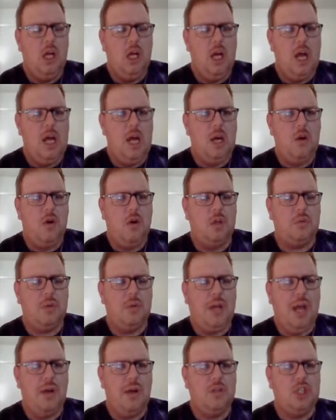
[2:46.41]
And, of course,
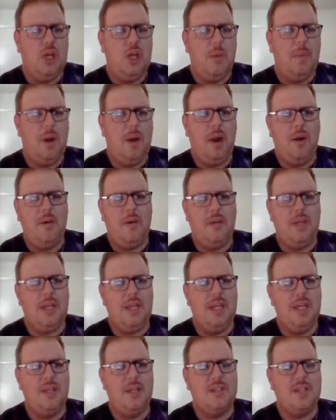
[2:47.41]
Makasha,
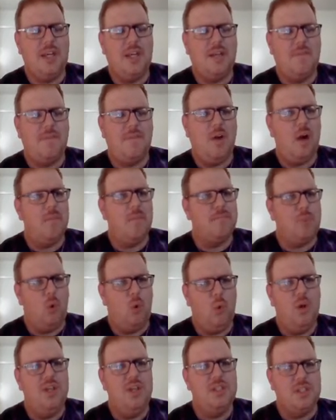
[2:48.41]
apparently he decided to fire
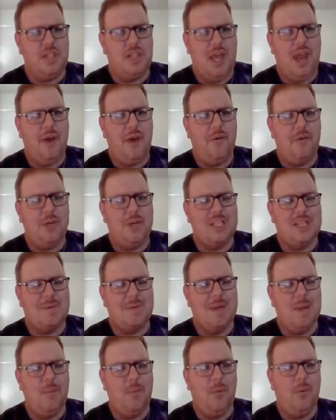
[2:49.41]
poison arrows at
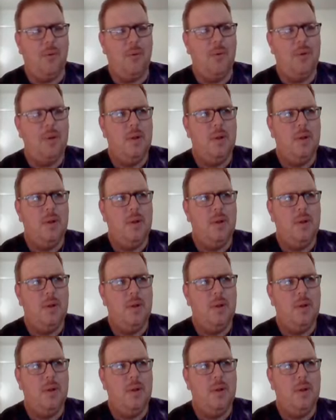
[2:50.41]
people.